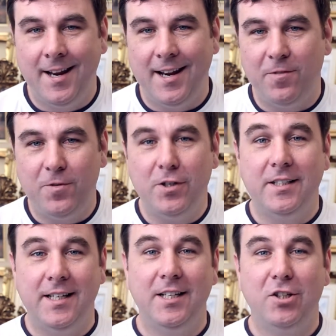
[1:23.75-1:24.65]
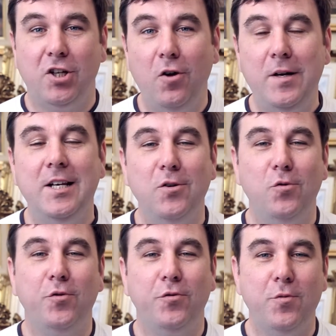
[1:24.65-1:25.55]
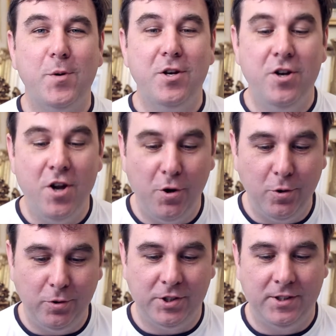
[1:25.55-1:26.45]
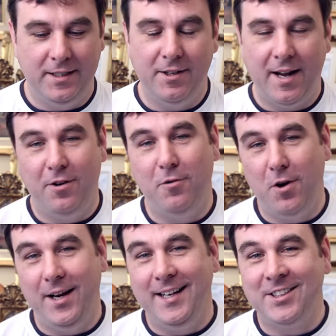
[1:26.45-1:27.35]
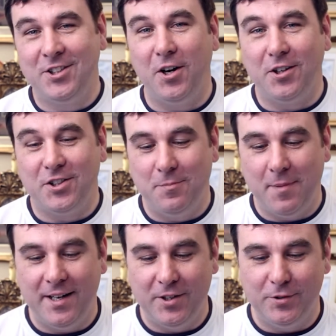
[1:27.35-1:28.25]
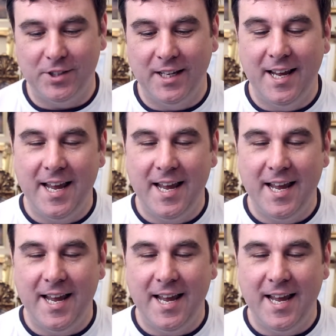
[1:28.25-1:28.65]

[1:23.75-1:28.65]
Now, the first thing, Tony Northrup knows how to write instruction manuals.